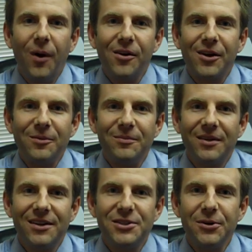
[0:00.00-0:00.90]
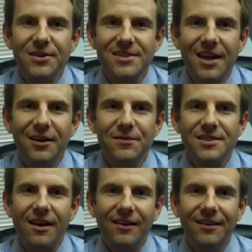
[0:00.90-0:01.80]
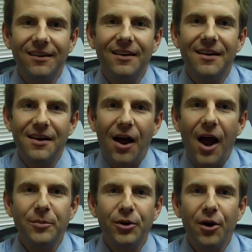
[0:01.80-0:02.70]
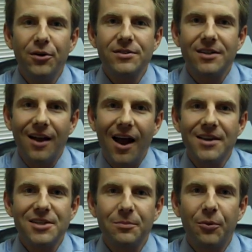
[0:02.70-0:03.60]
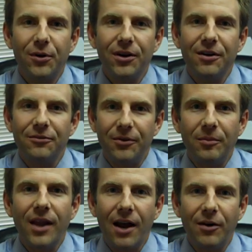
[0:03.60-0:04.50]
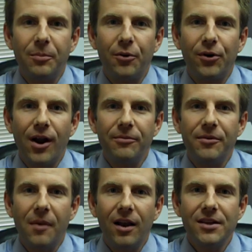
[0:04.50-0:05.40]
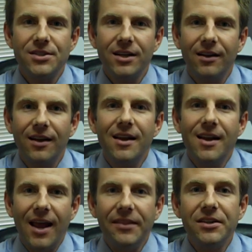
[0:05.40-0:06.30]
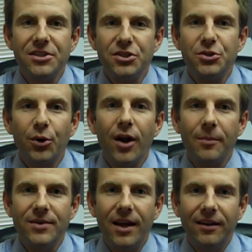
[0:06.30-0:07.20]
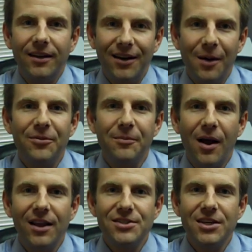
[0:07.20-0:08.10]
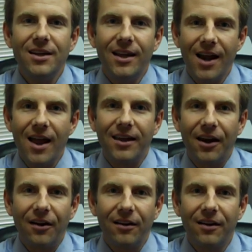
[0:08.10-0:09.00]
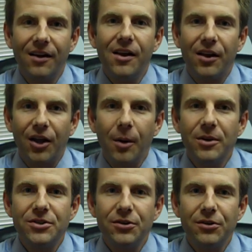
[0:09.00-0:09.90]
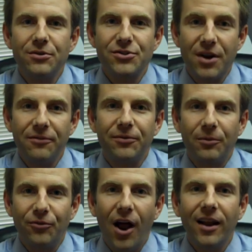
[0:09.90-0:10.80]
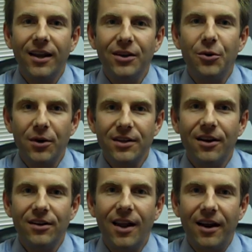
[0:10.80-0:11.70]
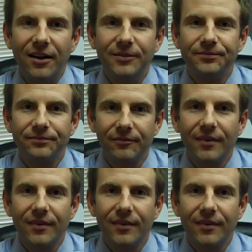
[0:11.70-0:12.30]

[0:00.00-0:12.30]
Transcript: Welcome to A State of Sight. I'm your host, Isaac Porter from Lowry Porter Ophthalmology, and this is your update in ophthalmology and eye care, coming to you straight from Raleigh, North Carolina.